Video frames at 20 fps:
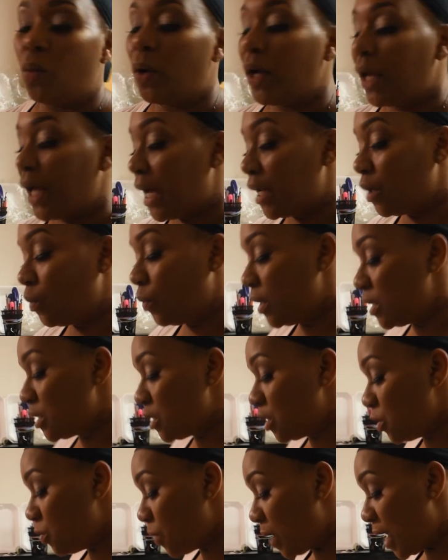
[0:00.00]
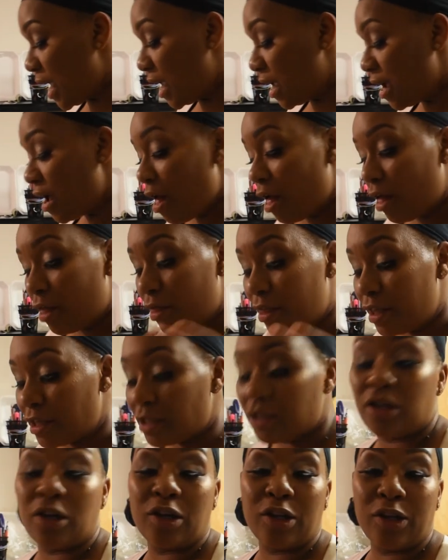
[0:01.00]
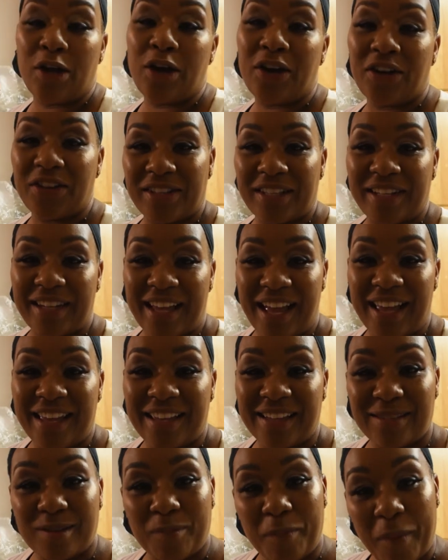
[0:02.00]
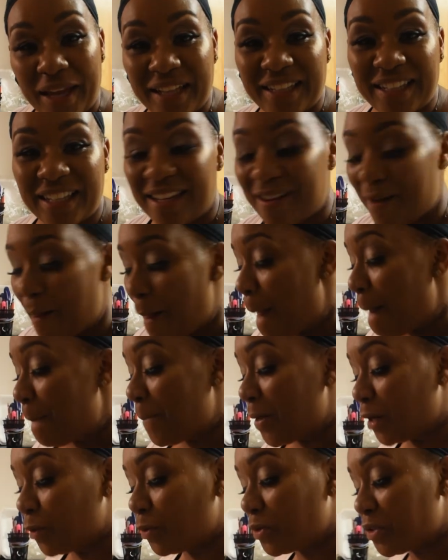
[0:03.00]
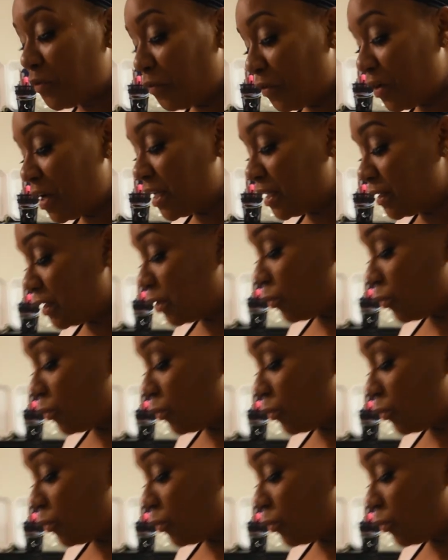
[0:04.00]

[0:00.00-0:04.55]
What kind of wings do you hate? This took longer than I expected, but it was fun.